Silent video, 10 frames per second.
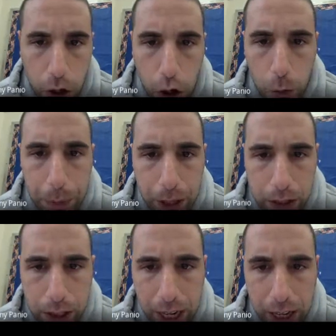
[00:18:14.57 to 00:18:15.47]
Hoping
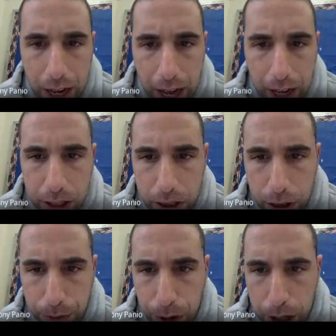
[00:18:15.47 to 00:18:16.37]
to gain access
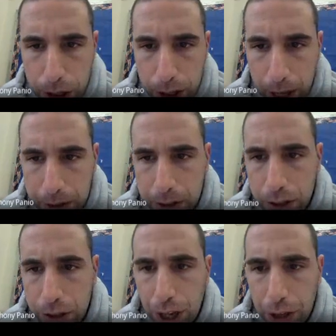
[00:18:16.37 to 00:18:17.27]
to fresh lands,
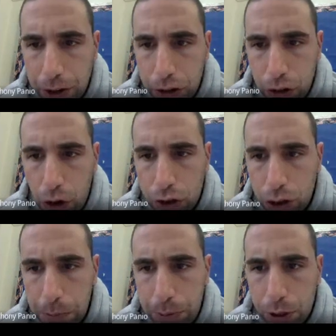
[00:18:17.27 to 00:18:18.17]
Southerners
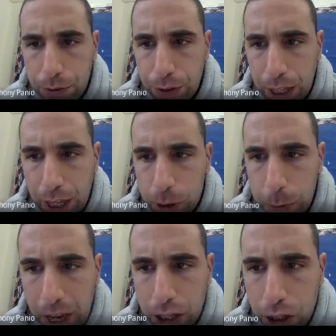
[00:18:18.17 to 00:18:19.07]
also pushed for the
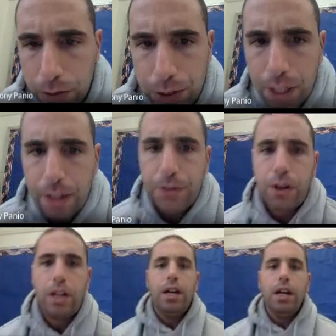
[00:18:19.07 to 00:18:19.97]
expansion of slavery